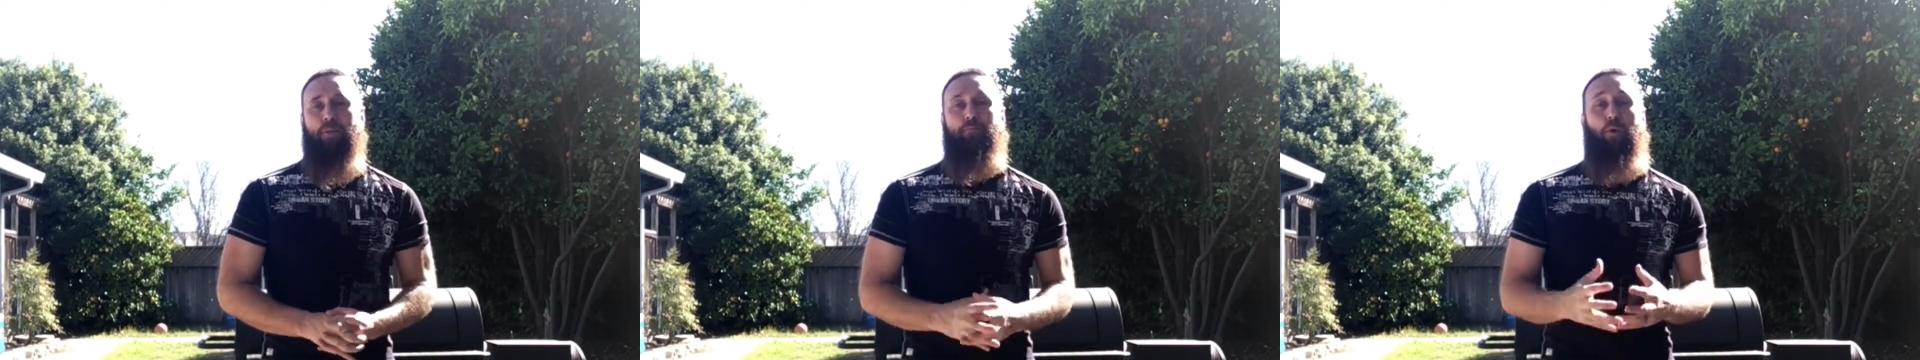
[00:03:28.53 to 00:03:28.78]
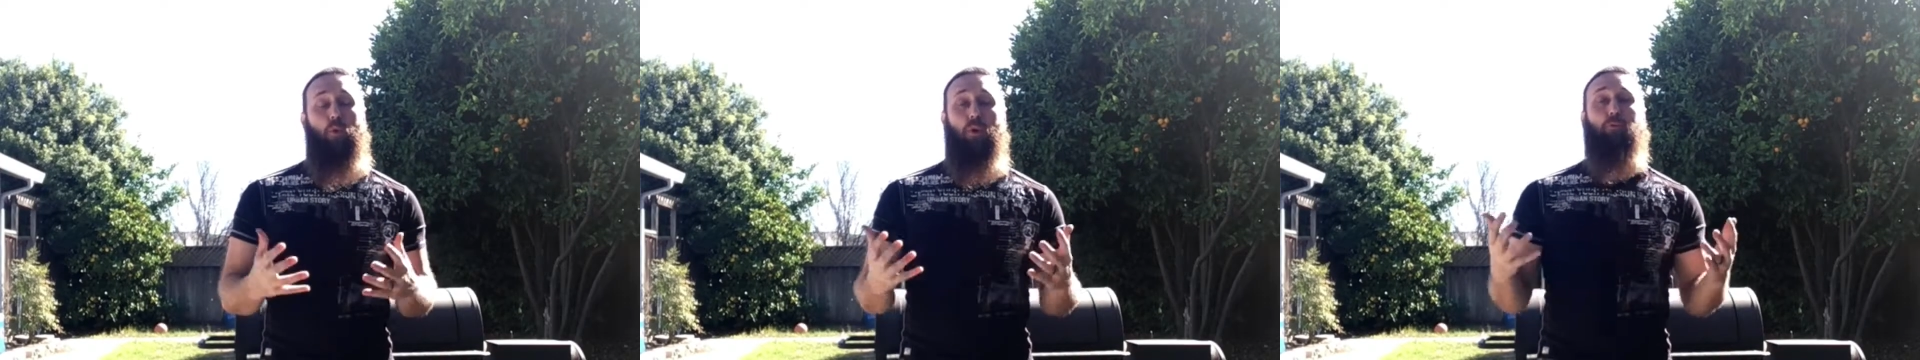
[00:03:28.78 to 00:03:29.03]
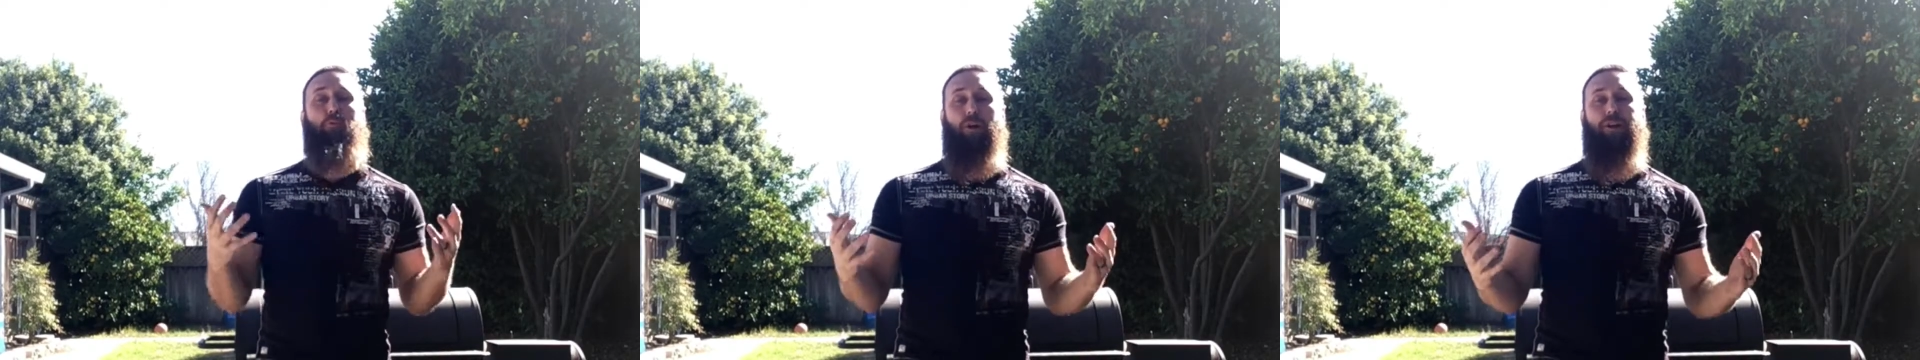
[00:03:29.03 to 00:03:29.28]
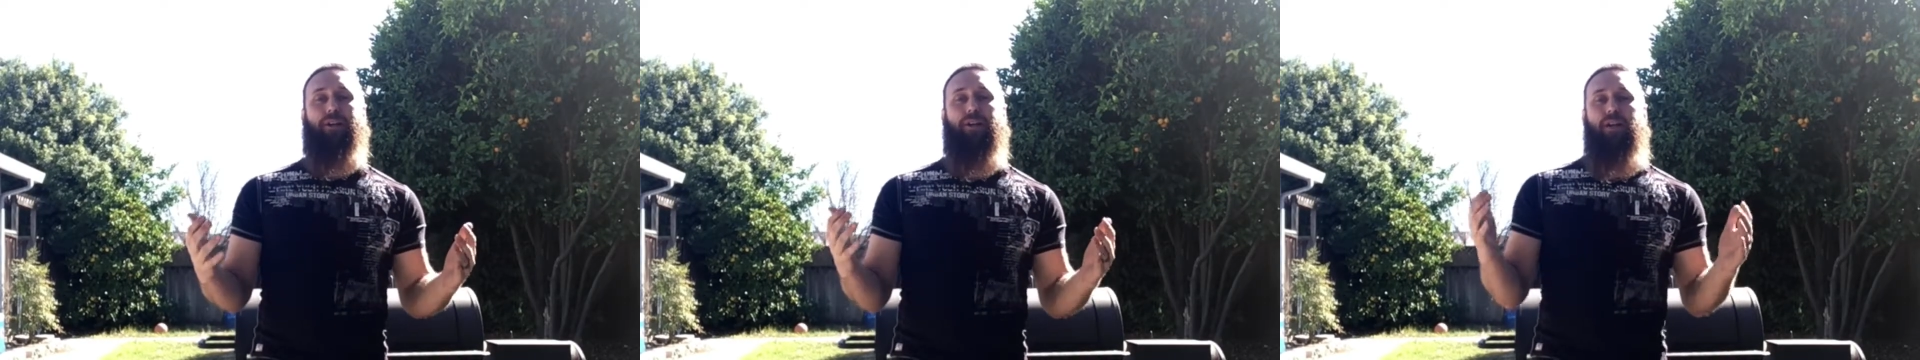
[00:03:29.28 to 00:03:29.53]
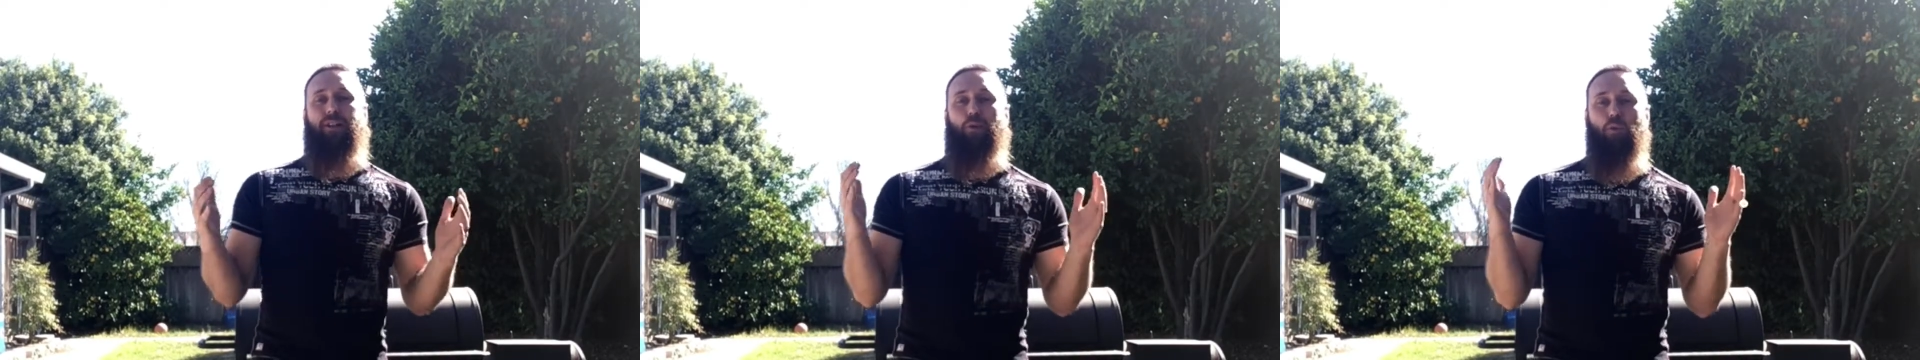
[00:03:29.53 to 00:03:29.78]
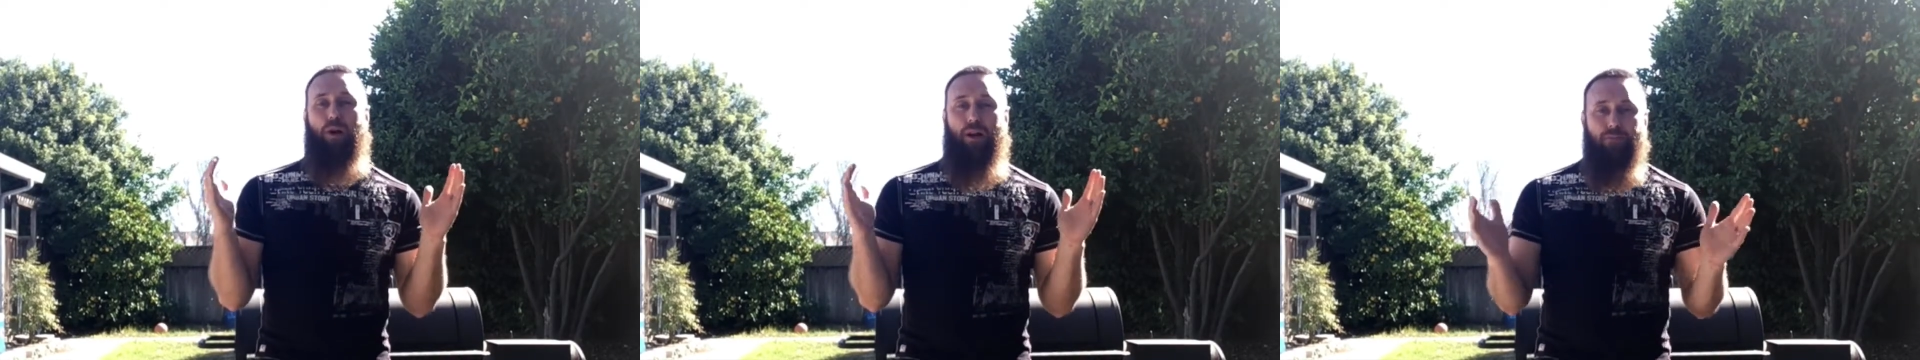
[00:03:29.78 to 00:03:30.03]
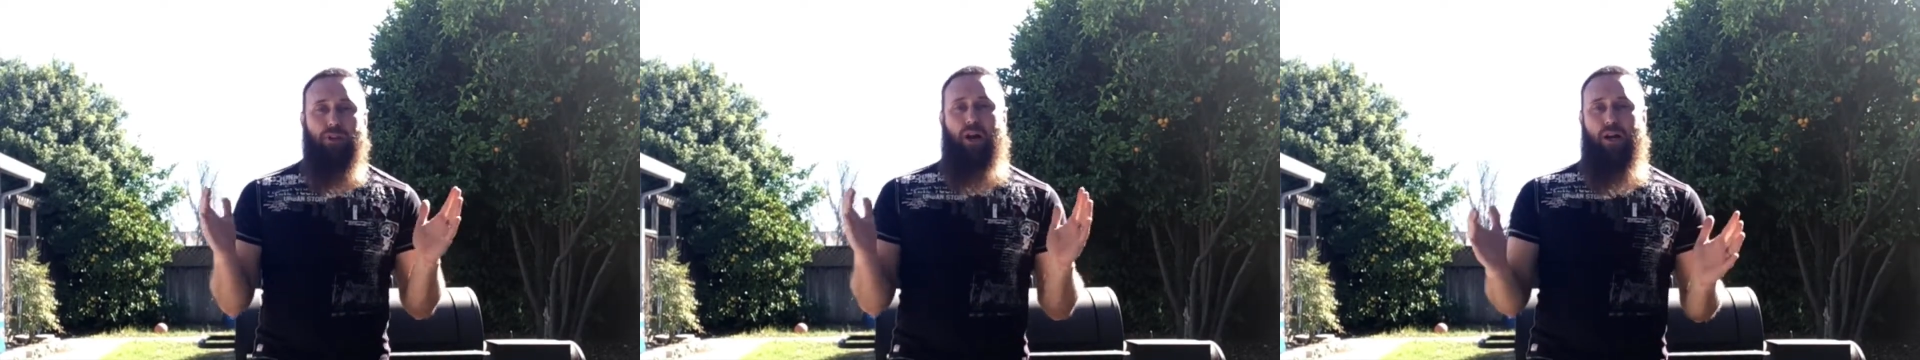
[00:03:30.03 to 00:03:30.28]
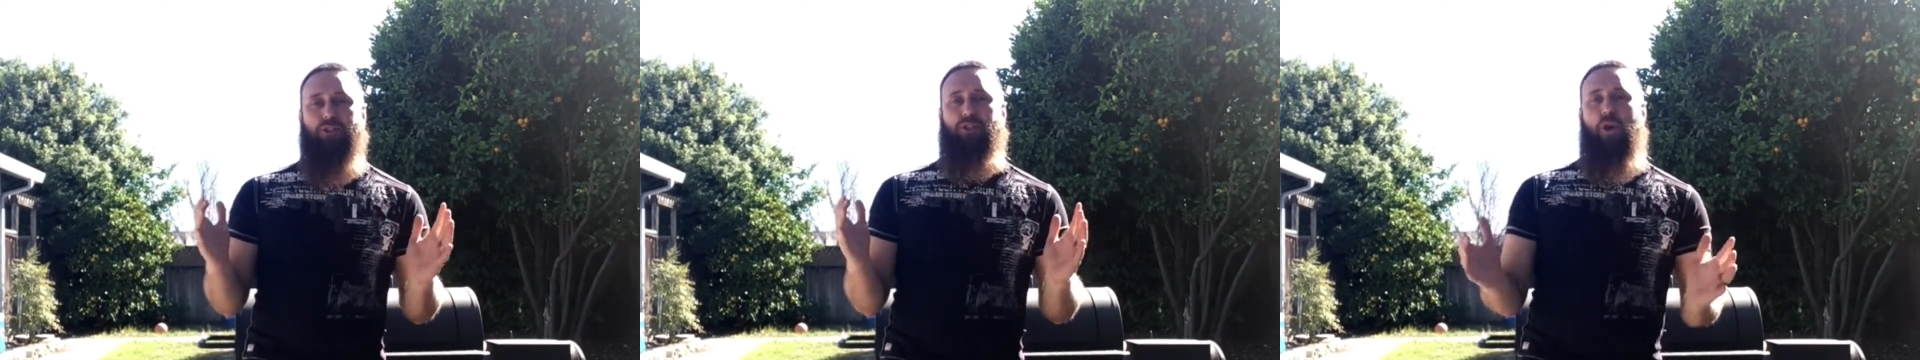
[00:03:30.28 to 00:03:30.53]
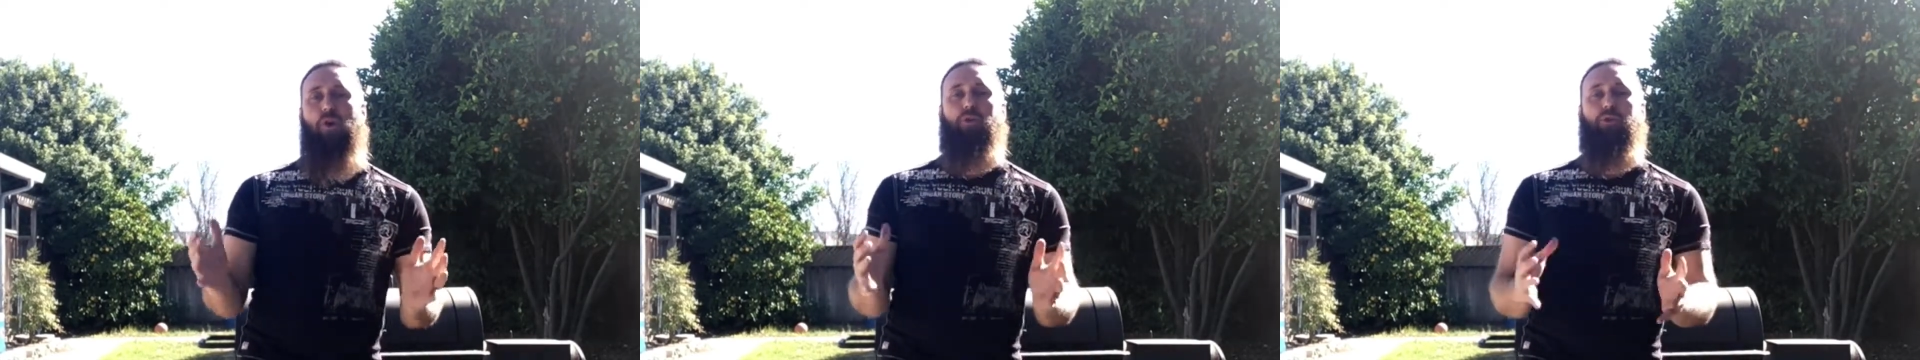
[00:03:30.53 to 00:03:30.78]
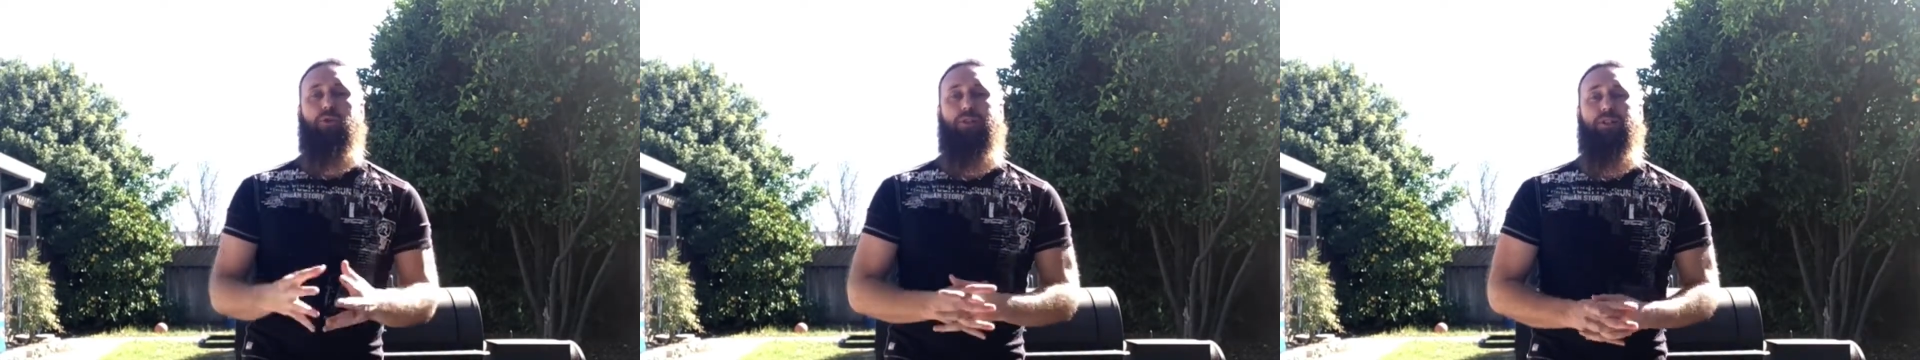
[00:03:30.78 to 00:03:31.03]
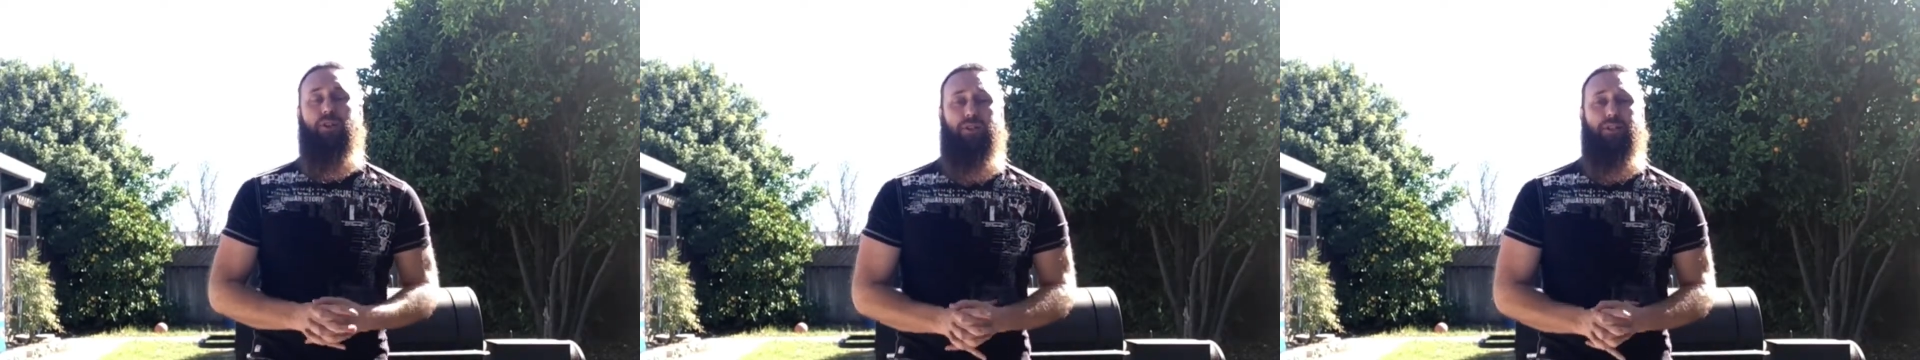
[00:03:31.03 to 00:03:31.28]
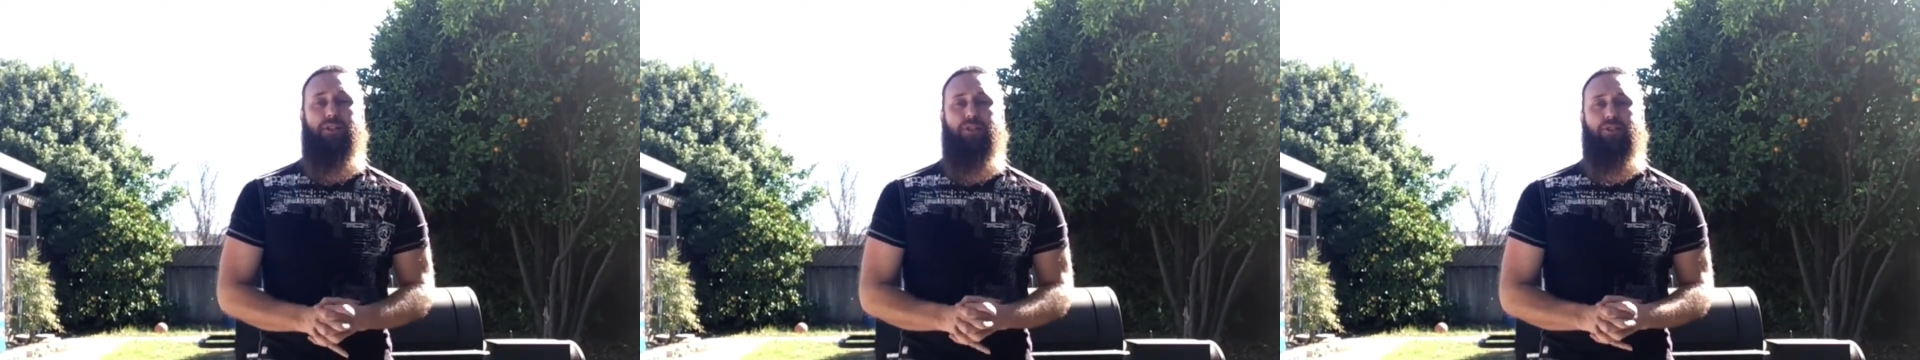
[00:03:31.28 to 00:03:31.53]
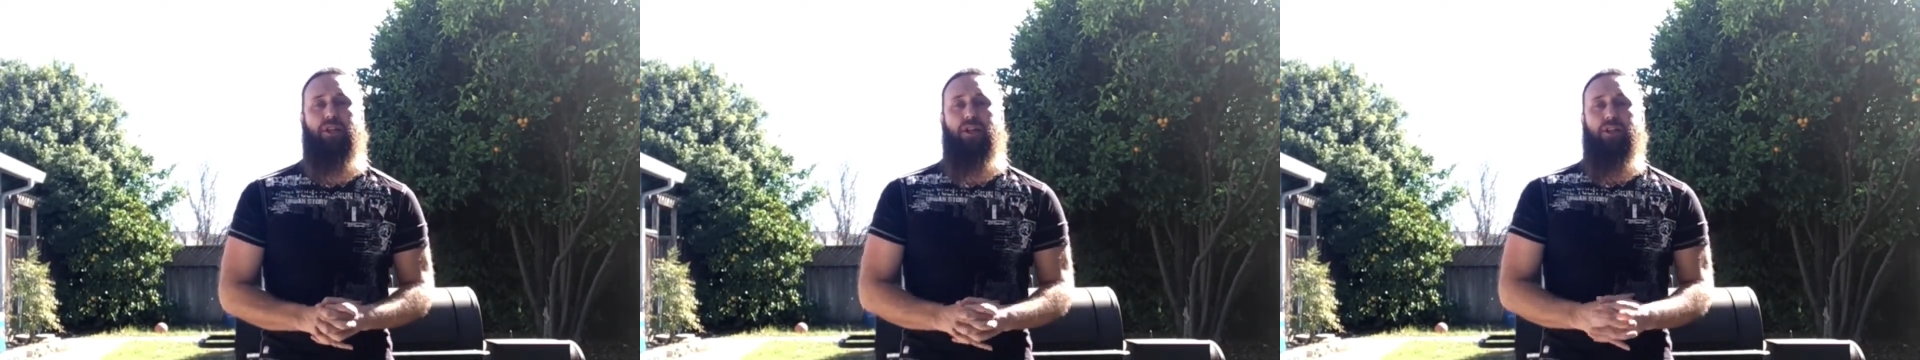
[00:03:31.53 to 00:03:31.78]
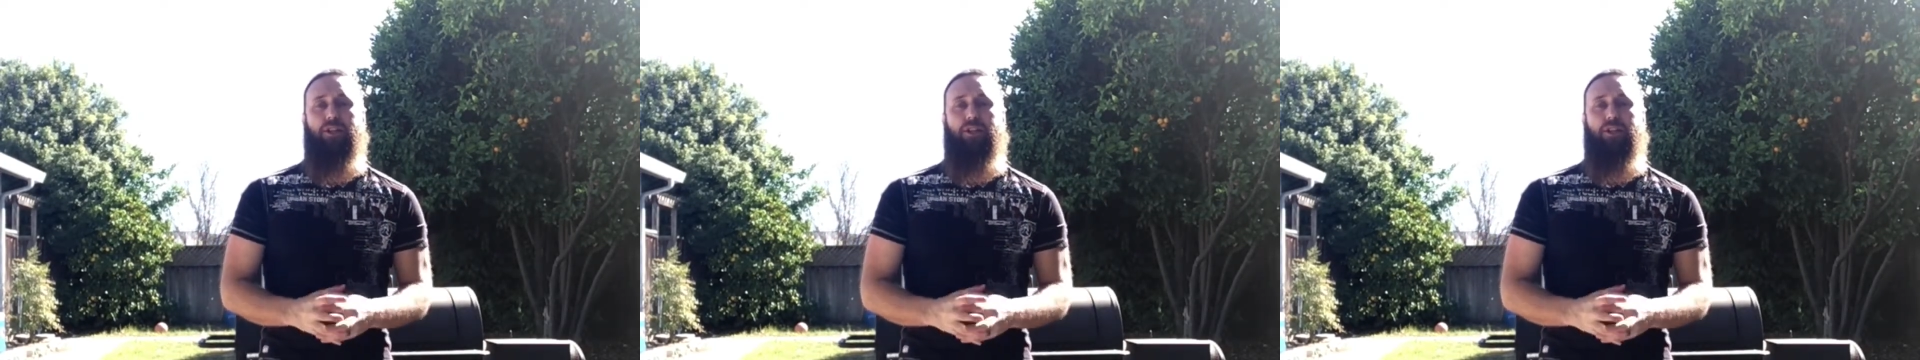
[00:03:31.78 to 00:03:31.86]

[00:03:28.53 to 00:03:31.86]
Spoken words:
But we're praying that wherever God's called you in on this,